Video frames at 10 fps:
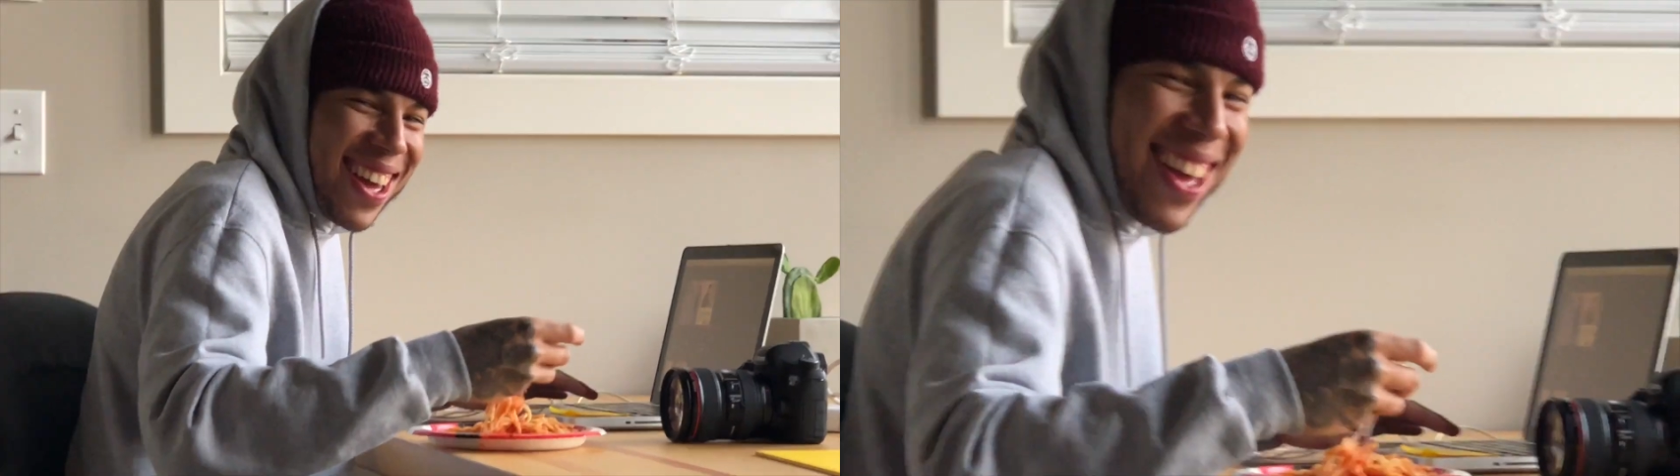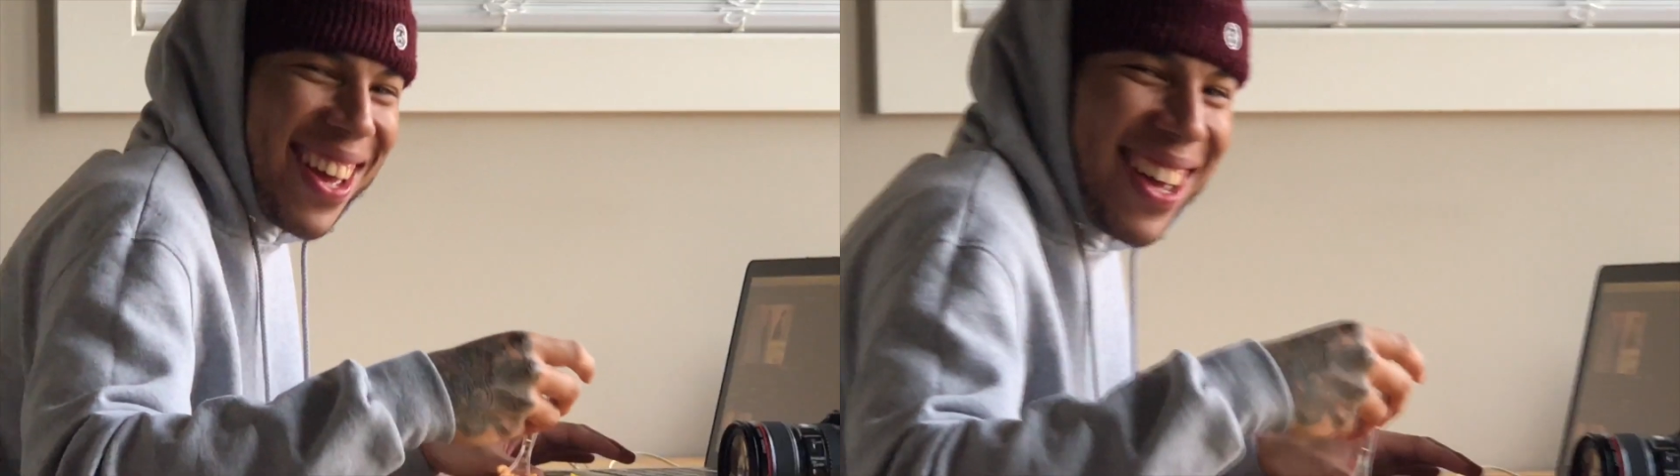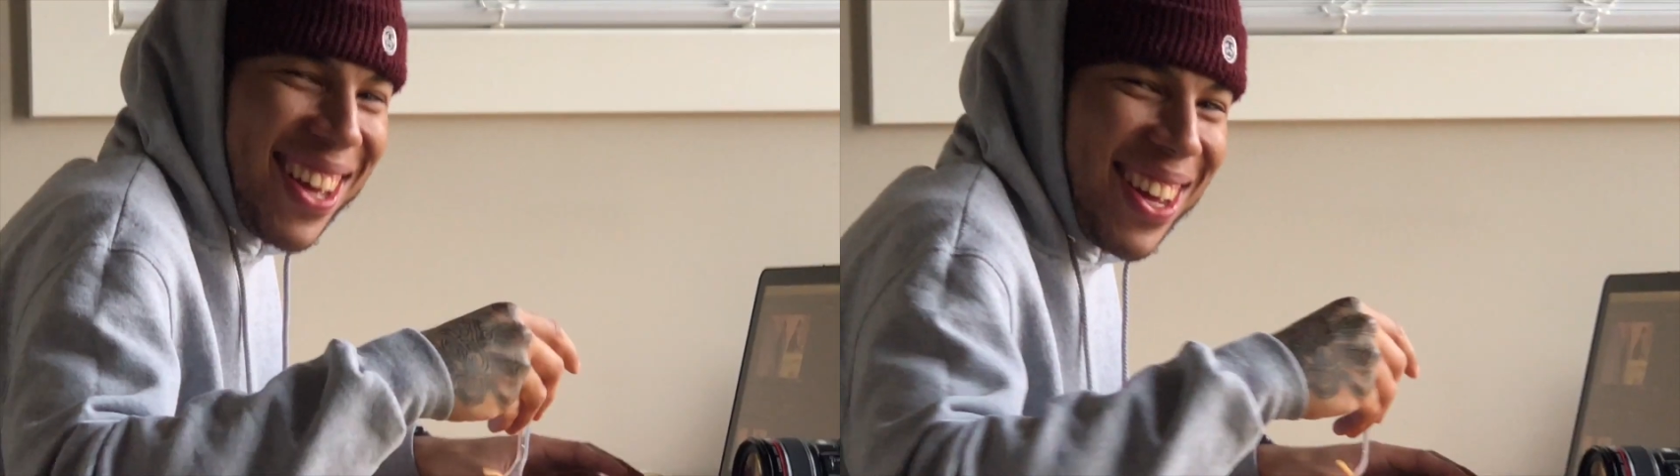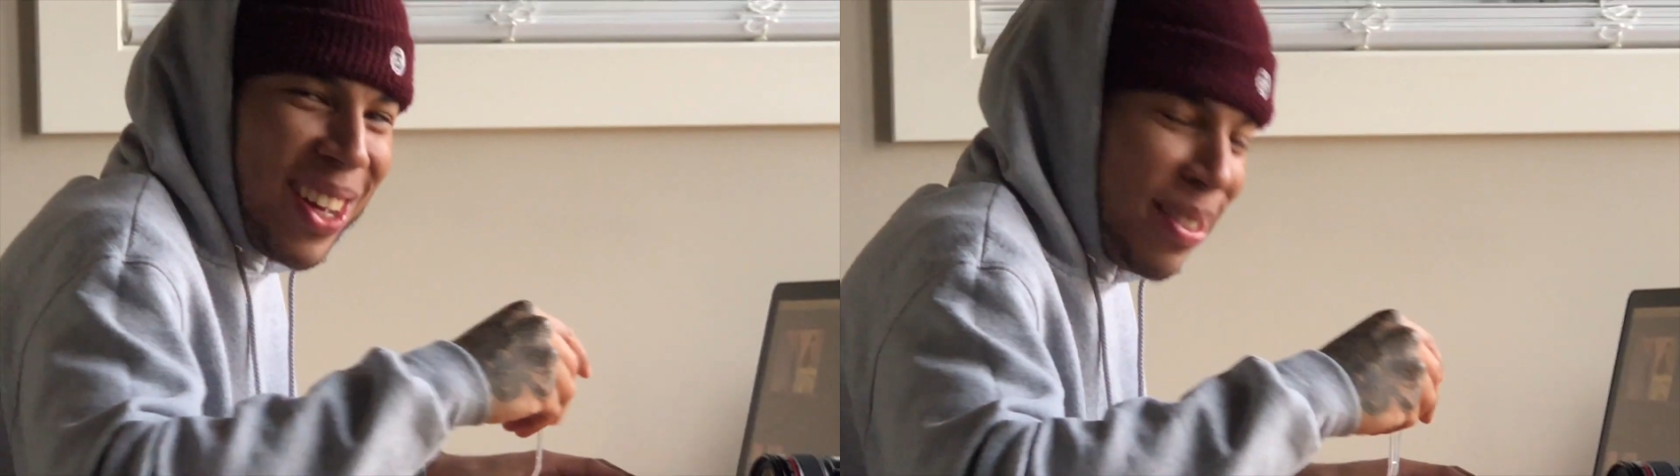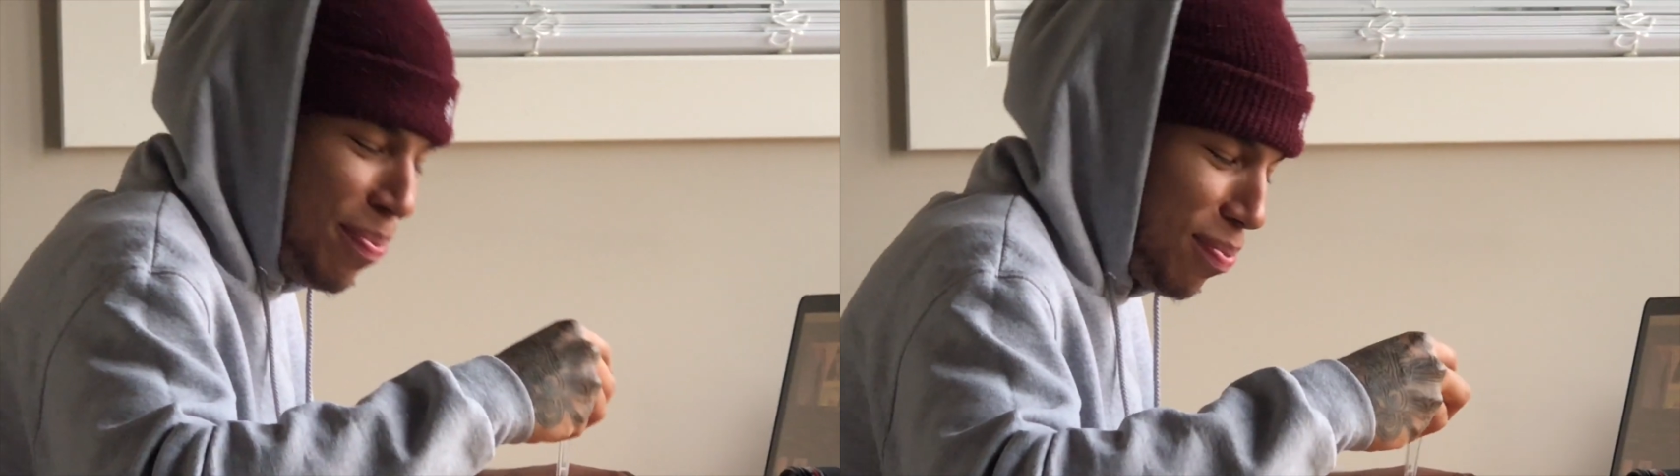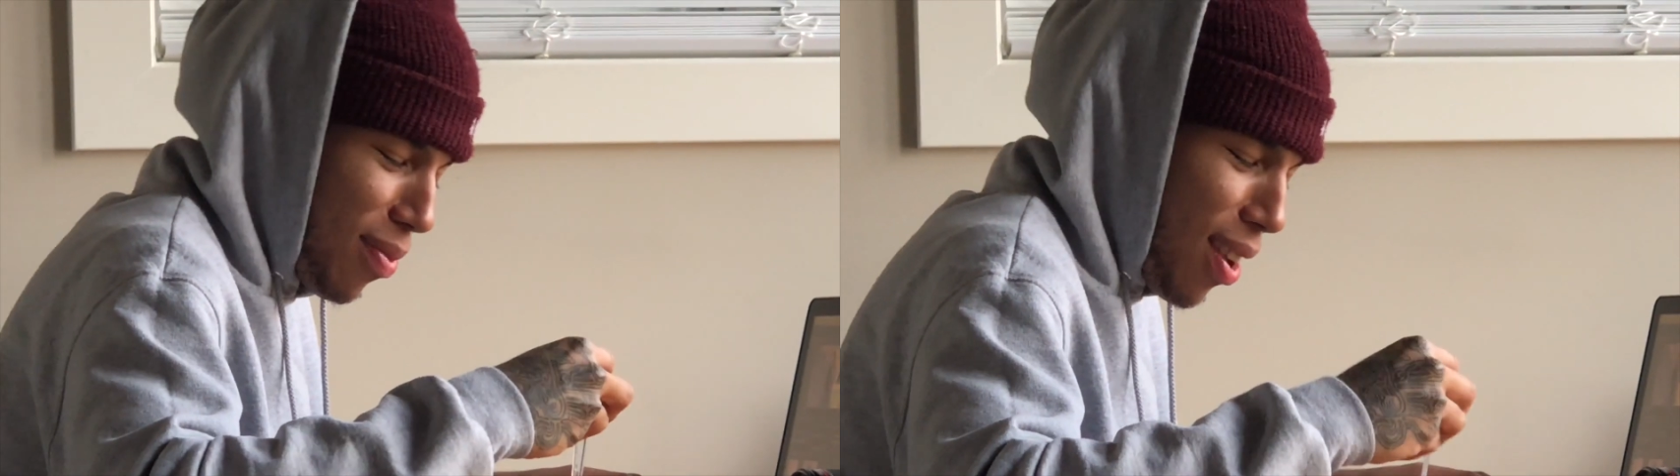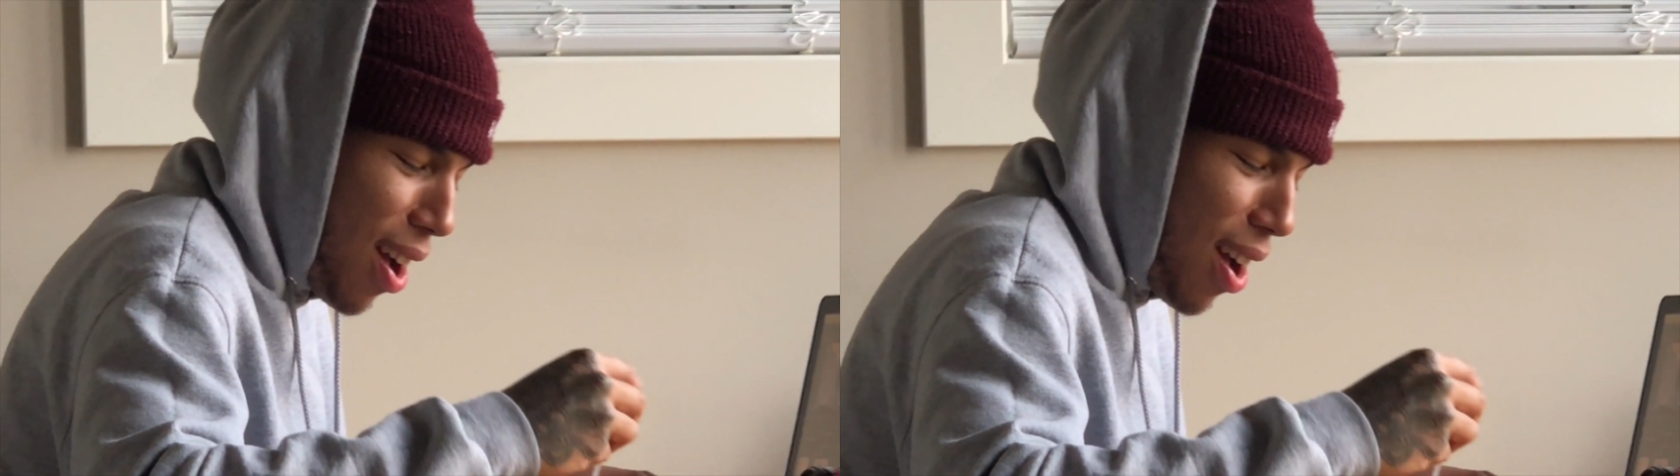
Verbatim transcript: How much would you pay for it?